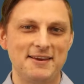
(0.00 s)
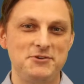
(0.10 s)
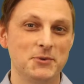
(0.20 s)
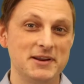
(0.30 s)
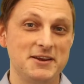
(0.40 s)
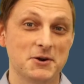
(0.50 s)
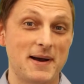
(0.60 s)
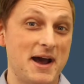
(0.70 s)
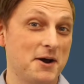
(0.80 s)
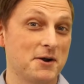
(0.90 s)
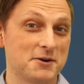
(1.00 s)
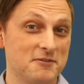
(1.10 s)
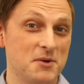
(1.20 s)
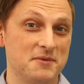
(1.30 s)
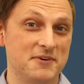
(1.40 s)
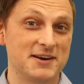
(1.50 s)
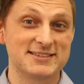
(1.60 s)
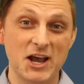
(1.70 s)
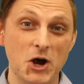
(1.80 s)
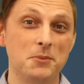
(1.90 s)
If you want to hear about how our development fund
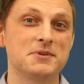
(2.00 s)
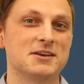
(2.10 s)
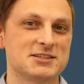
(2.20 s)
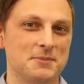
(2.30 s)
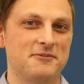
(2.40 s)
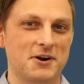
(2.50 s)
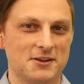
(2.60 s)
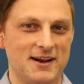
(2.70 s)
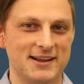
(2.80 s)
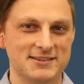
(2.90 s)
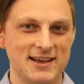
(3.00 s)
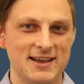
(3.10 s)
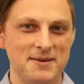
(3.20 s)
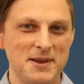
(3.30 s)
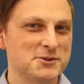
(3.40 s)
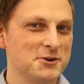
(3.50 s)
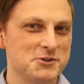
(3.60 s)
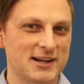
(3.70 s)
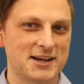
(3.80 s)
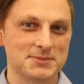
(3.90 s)
has helped some of our clients, make sure you
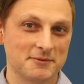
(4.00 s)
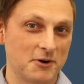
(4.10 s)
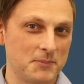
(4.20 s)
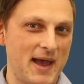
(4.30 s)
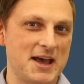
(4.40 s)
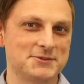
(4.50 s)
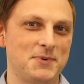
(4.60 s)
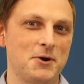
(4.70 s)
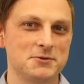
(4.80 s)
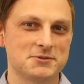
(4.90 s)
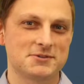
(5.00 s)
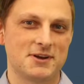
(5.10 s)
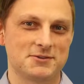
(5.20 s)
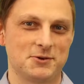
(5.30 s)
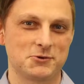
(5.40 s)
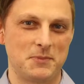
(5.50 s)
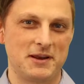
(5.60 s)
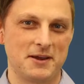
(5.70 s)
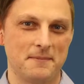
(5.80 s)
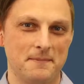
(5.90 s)
check out some of our past posts on social media.